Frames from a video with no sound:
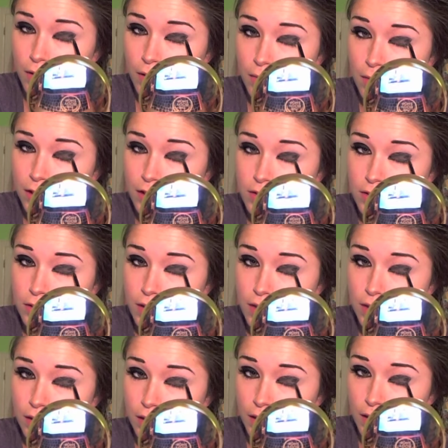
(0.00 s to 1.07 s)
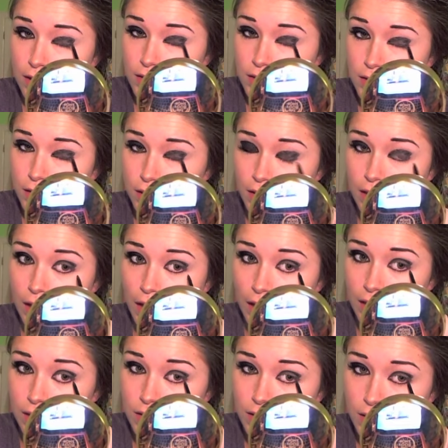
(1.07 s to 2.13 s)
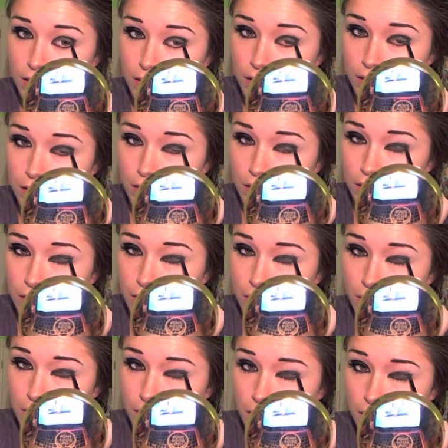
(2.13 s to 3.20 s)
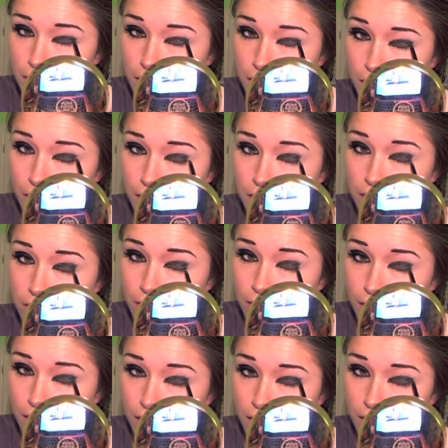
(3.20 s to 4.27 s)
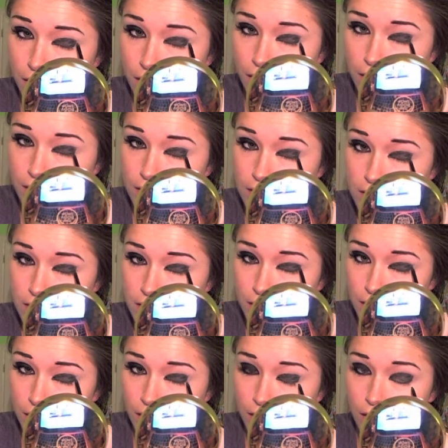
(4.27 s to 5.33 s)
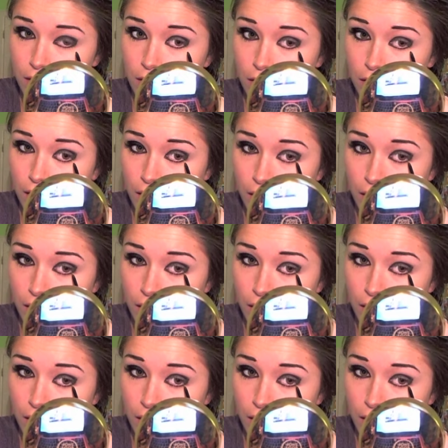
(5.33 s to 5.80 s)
to make sure that the lines connect. So kind of draw the lines together.